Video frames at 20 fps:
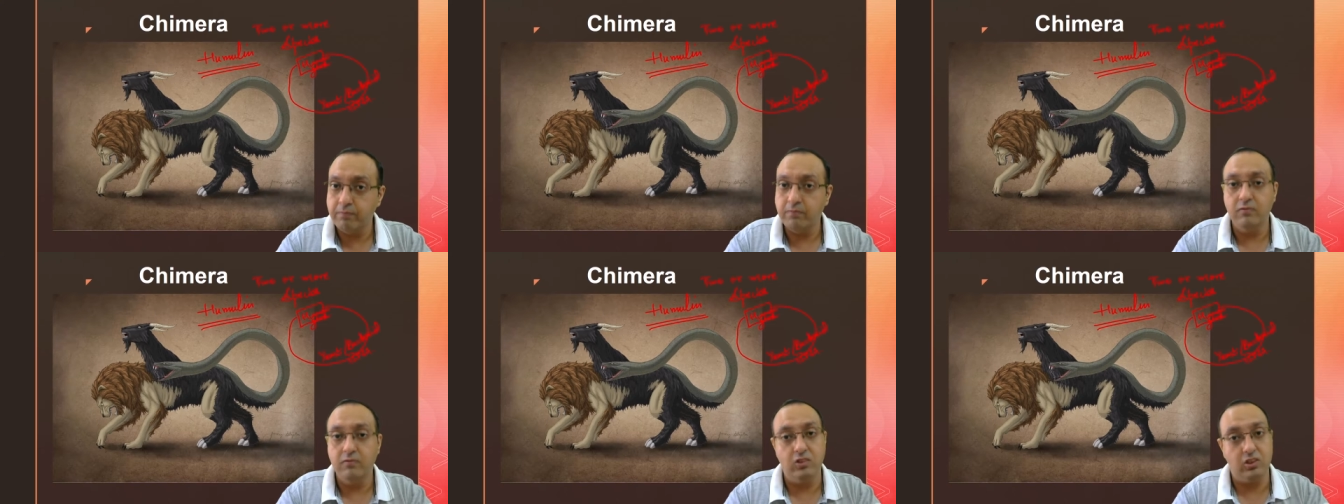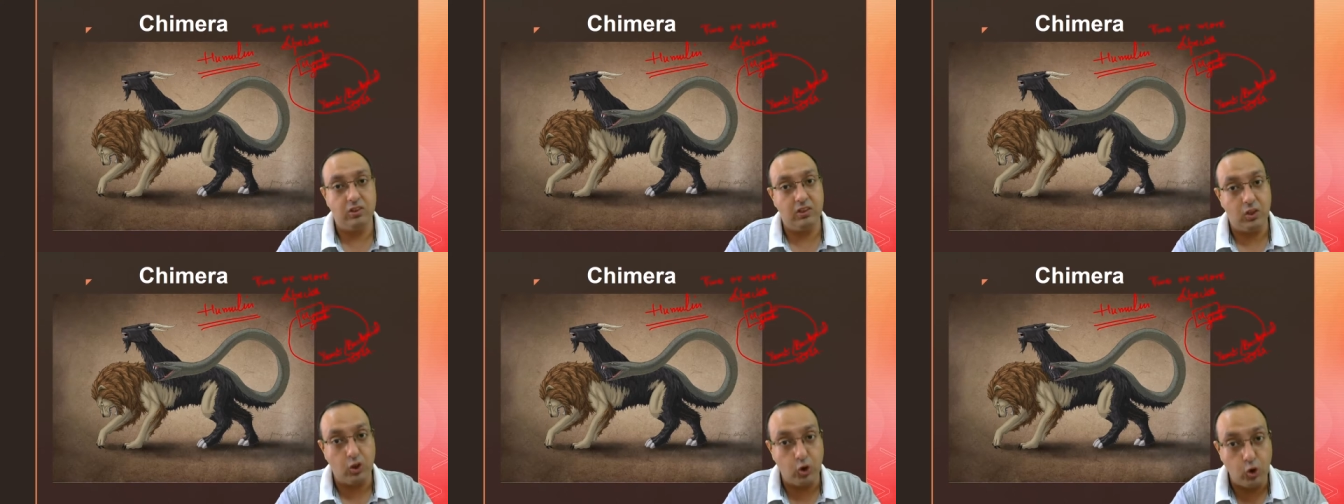
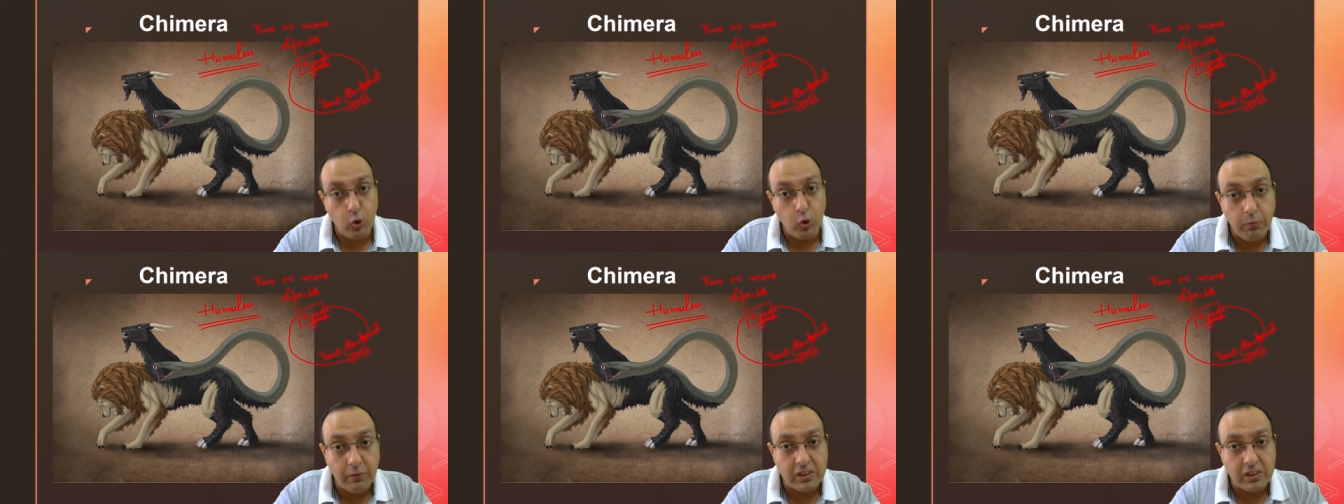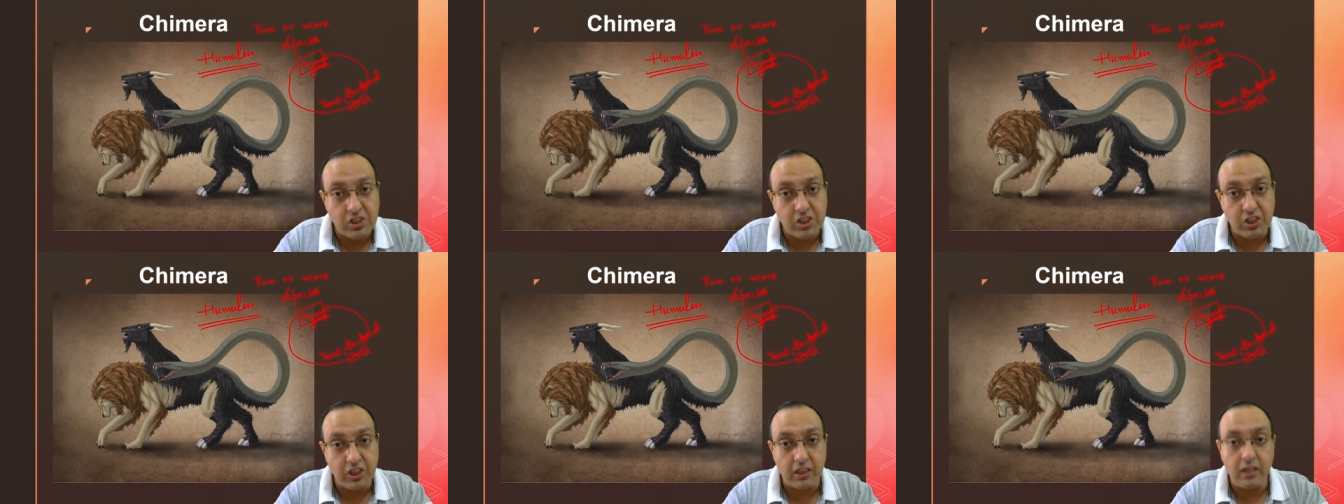which is a human
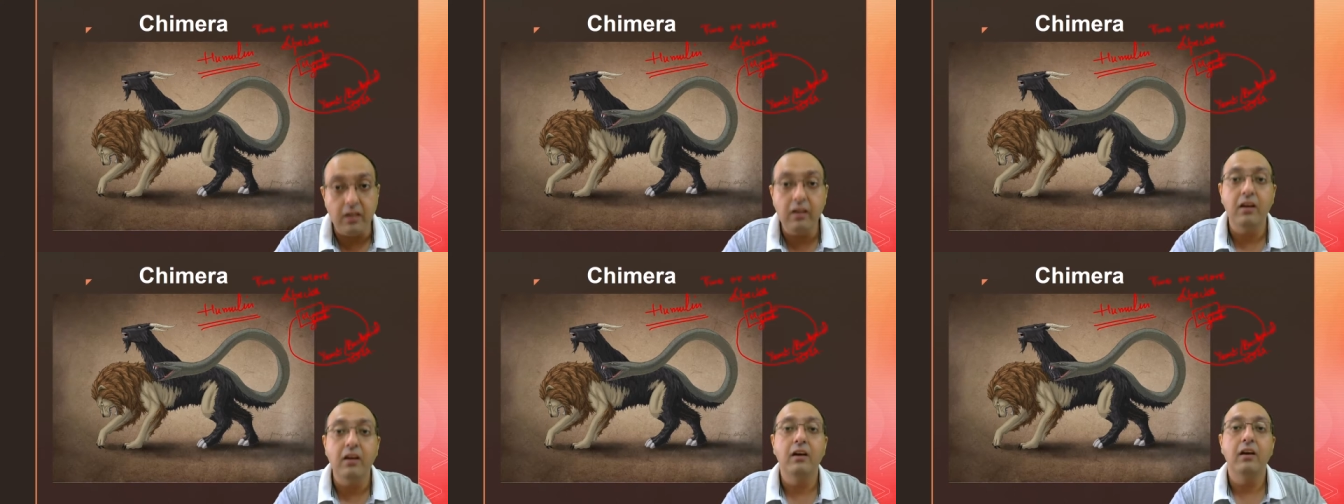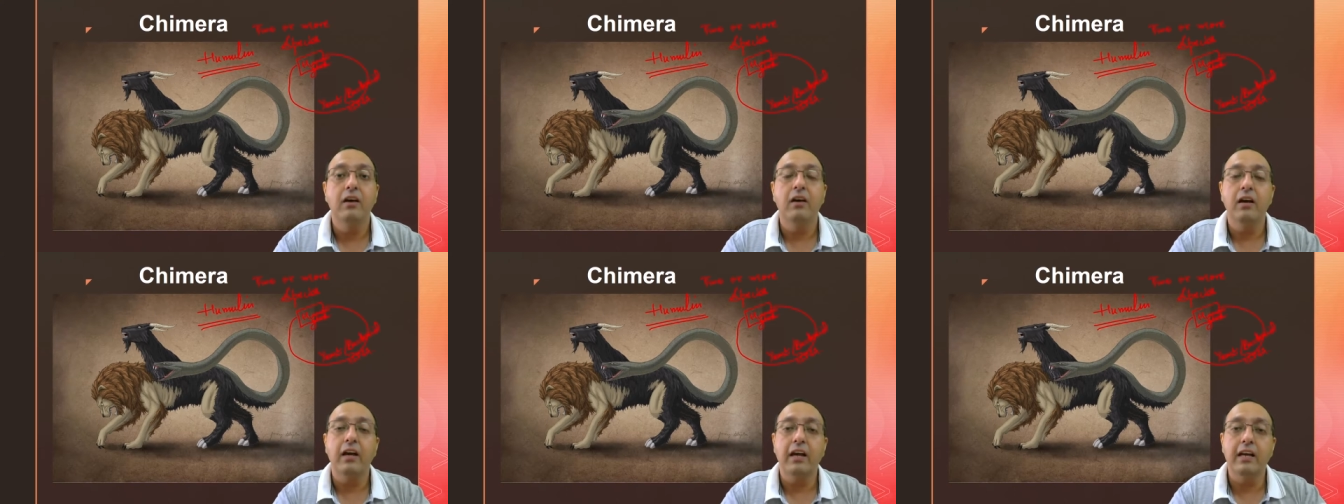gene,
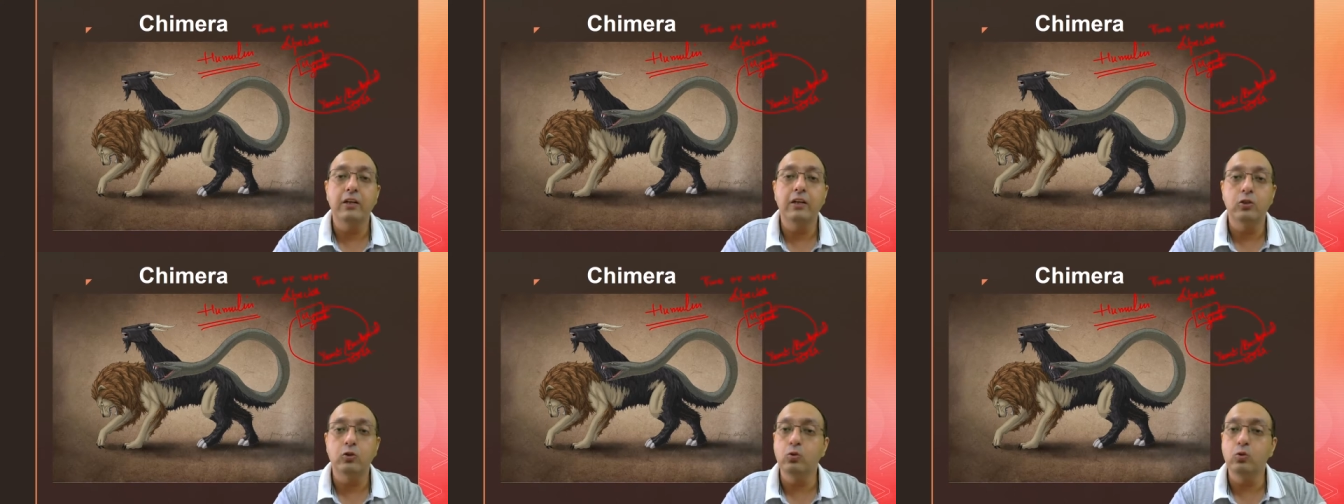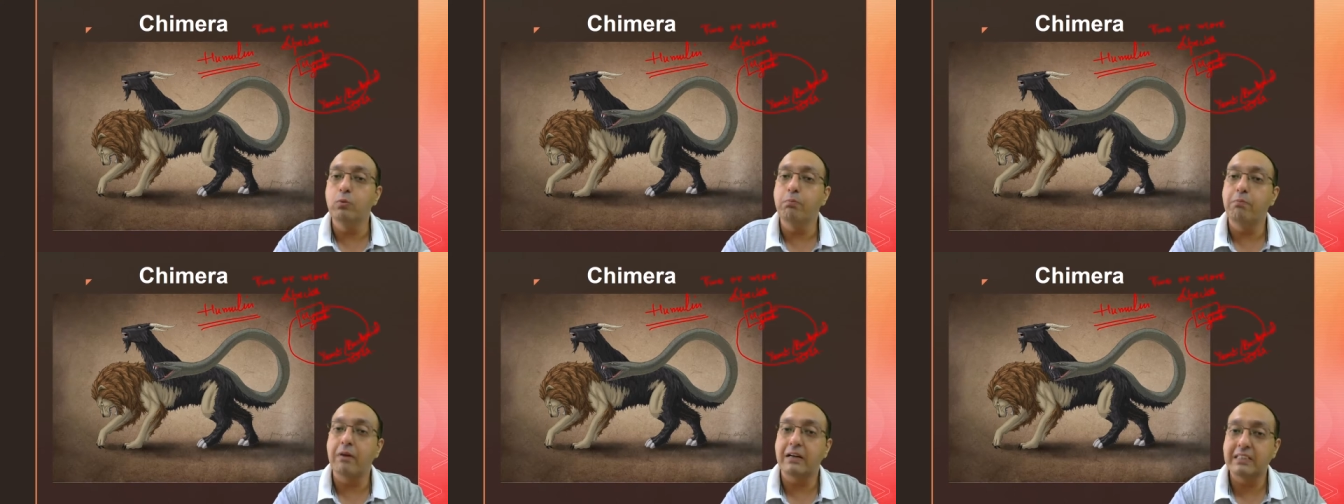
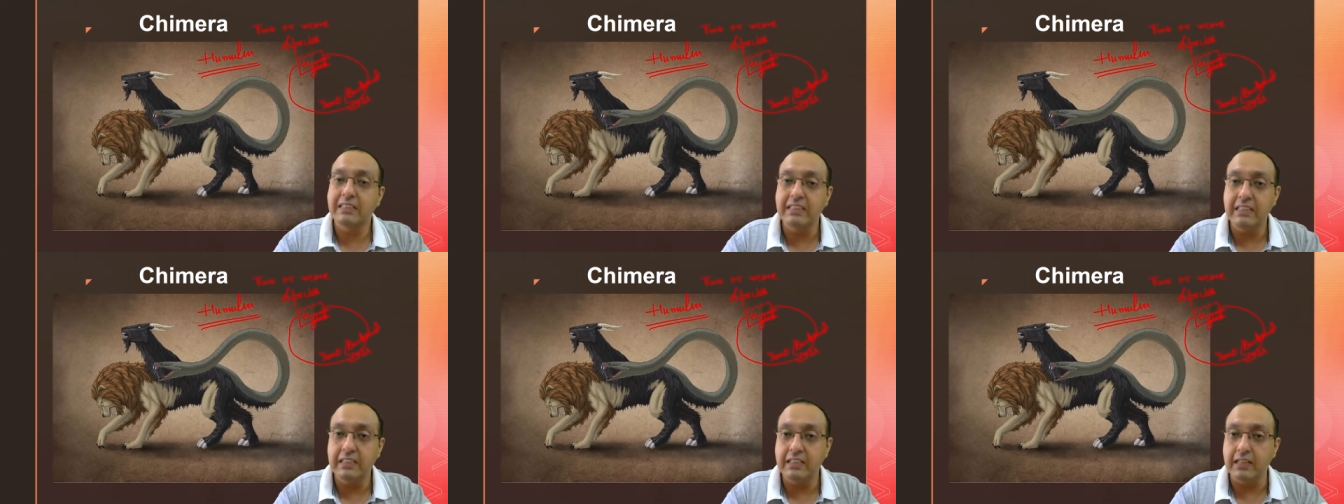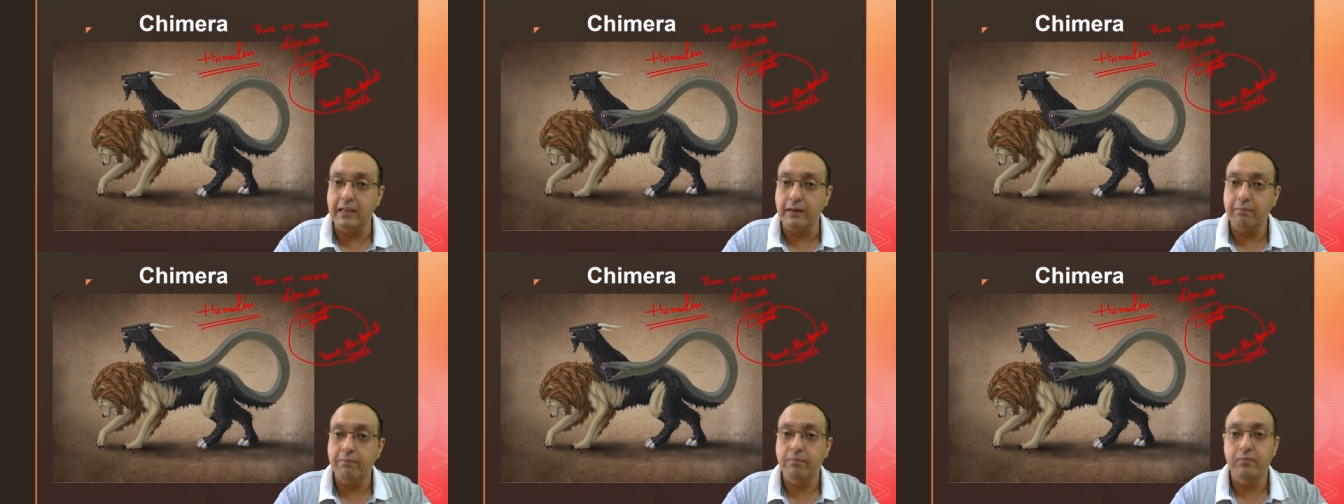into
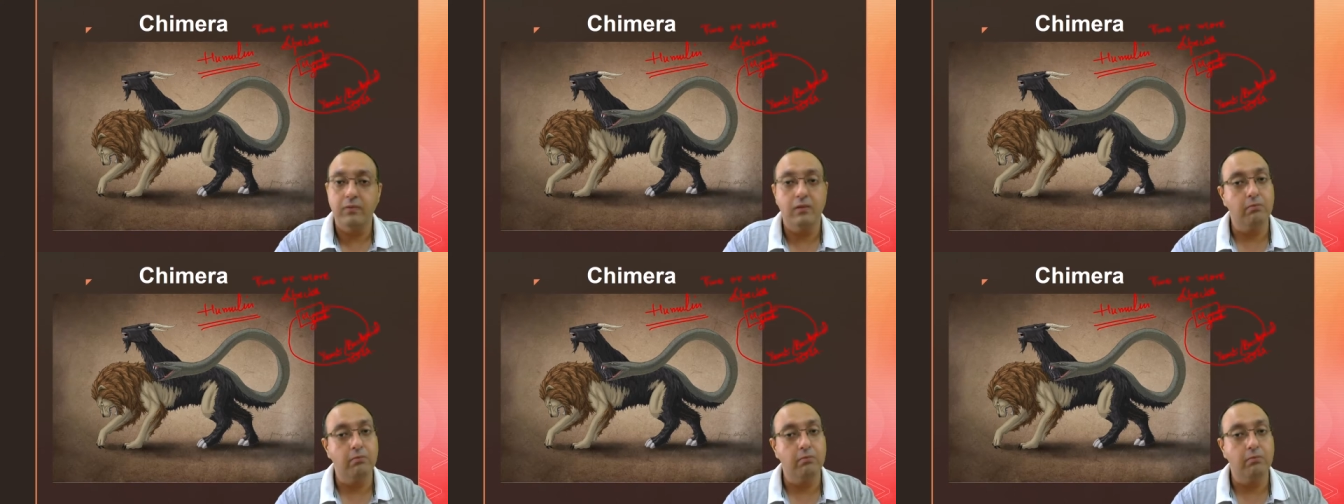bacteria.